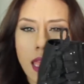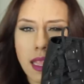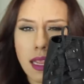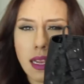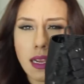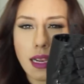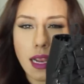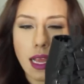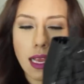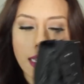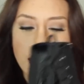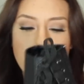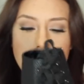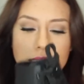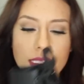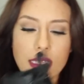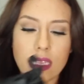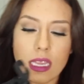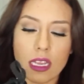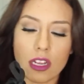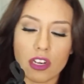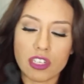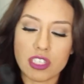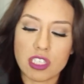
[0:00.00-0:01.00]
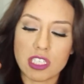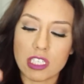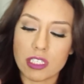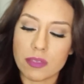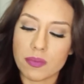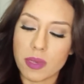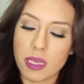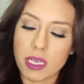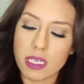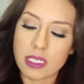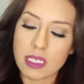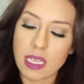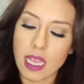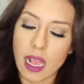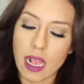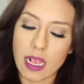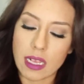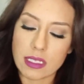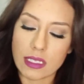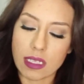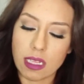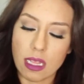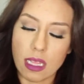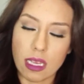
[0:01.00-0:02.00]
look like sneakers just because it
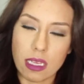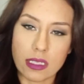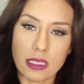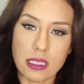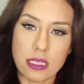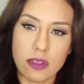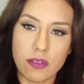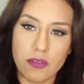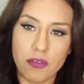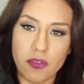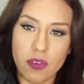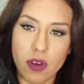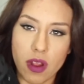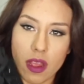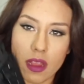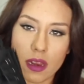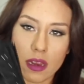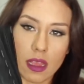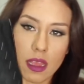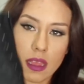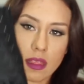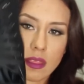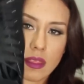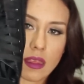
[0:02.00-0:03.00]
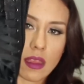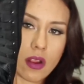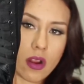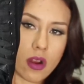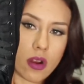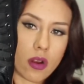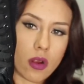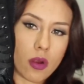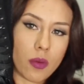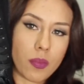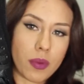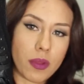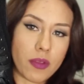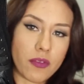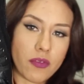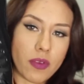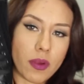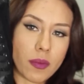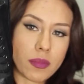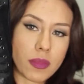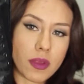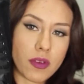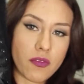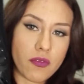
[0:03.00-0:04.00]
has the lace in the front and they are open
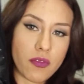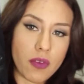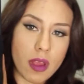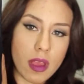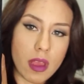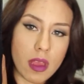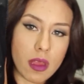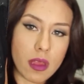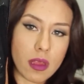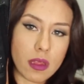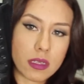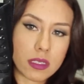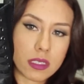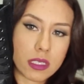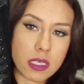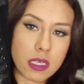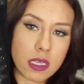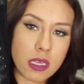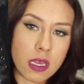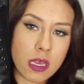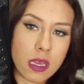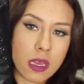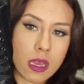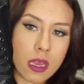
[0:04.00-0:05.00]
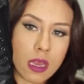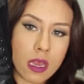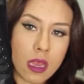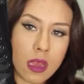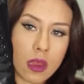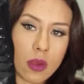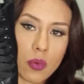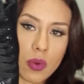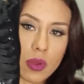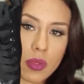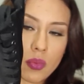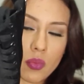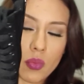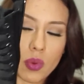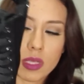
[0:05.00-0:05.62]
from the front with